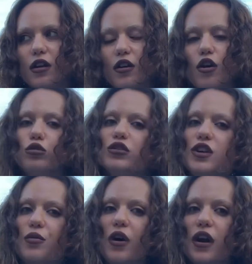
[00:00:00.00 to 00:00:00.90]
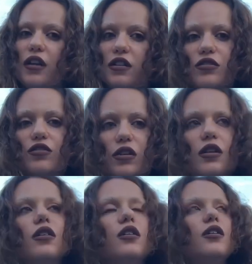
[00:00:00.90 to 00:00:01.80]
Only One is
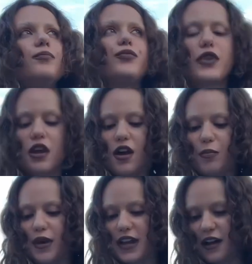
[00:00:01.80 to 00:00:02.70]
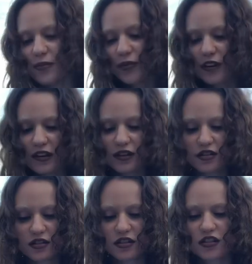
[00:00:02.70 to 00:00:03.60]
really good. But yeah, let's
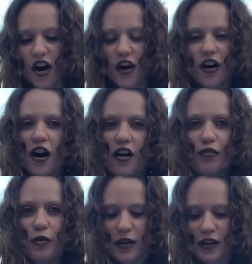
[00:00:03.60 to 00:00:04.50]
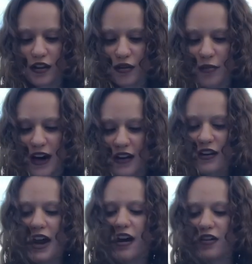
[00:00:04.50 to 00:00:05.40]
start off with my
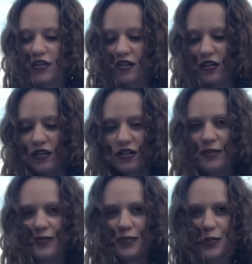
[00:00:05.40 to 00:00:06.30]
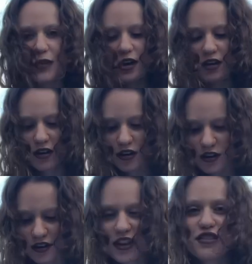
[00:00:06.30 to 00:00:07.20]
analysis.
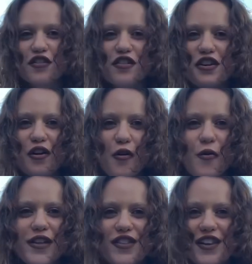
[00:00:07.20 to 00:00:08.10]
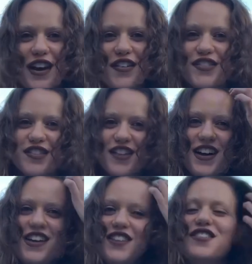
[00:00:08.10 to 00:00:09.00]
It's a little windy
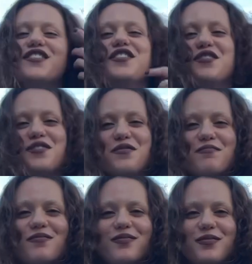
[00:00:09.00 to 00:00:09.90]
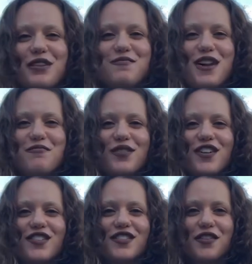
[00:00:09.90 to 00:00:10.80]
outside, so my
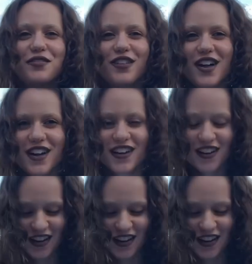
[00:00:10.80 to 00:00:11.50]
papers are flying.